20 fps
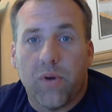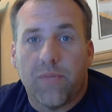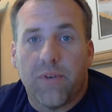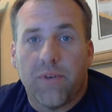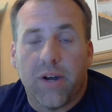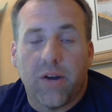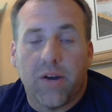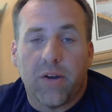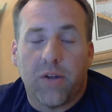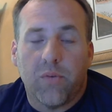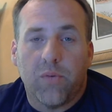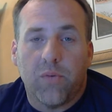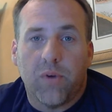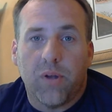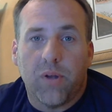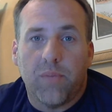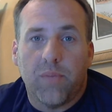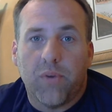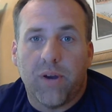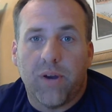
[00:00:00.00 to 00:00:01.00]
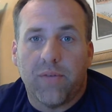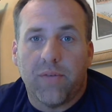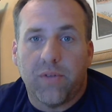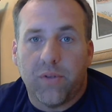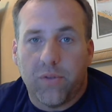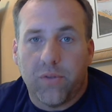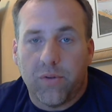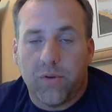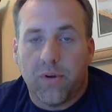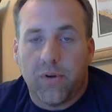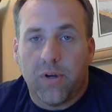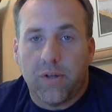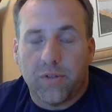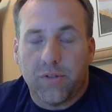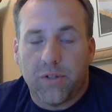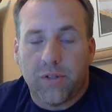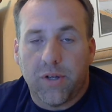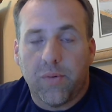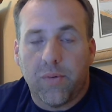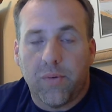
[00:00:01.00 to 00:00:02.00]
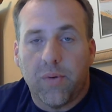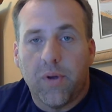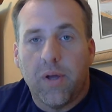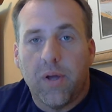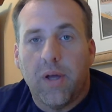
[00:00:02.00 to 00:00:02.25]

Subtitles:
fire can run prevalent there also.